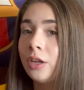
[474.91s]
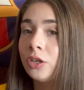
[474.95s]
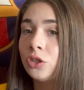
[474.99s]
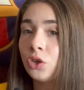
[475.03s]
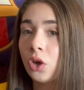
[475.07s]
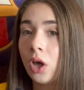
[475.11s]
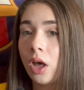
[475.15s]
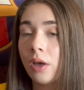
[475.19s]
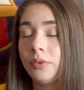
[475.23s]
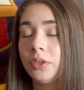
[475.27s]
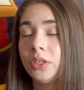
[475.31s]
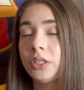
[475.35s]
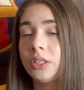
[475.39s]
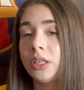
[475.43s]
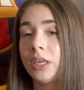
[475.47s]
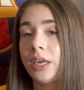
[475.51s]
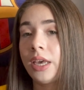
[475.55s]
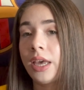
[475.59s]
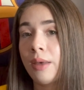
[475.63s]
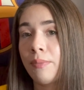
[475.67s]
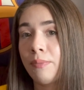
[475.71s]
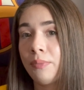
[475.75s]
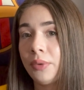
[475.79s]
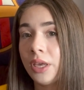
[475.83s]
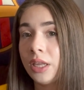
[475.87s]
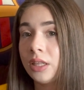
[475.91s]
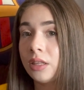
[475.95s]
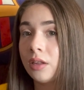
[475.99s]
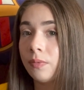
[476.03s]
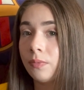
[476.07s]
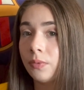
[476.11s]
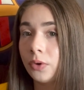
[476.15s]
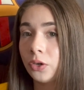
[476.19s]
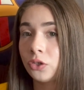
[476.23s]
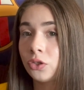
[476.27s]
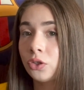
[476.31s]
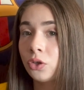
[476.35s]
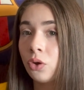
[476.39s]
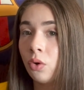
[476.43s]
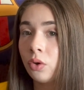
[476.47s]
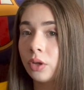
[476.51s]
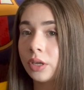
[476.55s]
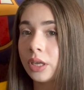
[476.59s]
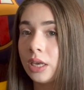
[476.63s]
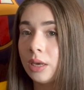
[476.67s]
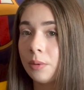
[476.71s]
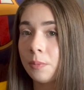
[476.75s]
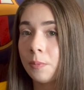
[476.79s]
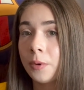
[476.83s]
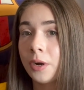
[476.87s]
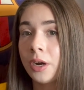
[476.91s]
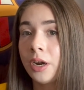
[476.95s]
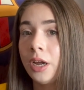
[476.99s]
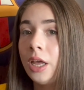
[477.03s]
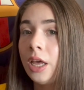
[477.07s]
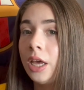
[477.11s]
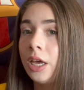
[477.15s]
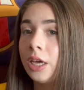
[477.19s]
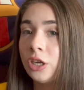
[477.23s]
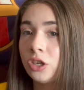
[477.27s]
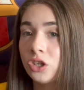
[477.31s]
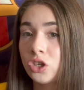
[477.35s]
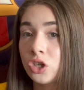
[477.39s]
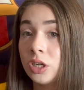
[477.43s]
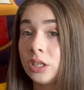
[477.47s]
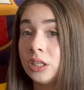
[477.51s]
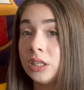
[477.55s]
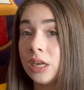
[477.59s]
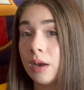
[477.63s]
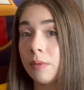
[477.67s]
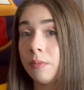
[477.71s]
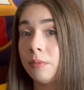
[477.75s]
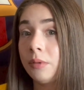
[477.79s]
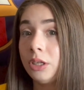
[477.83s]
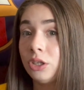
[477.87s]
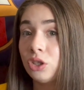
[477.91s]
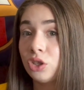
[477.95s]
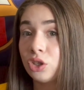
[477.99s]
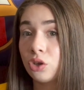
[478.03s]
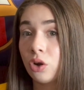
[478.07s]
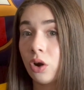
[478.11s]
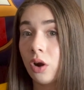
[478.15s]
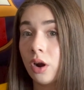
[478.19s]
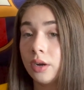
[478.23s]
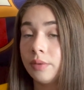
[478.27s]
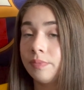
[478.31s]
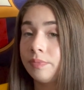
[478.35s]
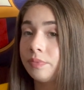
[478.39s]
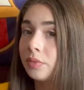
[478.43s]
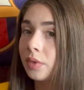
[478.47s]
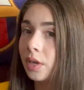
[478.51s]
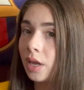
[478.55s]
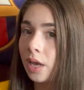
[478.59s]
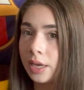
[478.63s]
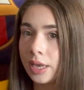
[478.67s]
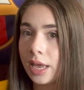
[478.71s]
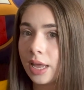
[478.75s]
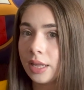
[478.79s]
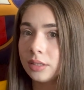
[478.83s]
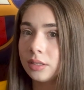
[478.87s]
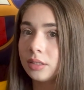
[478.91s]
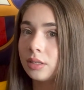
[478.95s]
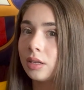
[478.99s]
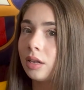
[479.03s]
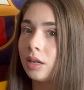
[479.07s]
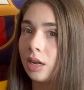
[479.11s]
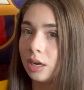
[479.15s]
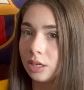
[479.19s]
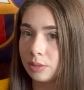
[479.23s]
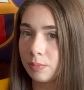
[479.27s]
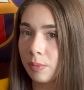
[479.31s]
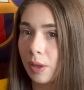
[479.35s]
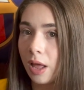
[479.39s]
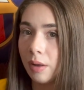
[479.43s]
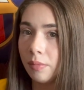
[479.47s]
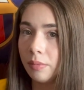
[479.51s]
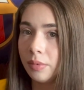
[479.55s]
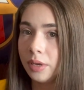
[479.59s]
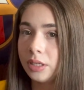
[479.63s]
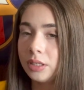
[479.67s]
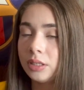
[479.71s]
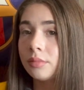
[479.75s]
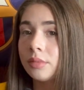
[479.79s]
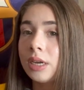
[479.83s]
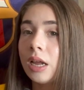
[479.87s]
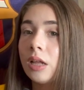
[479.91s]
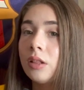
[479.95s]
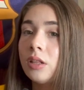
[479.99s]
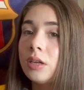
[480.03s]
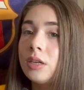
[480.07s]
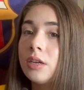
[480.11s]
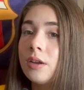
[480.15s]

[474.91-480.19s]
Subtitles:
So obviously him being the first goalkeeper, he should definitely start against Las Palmas. Now, the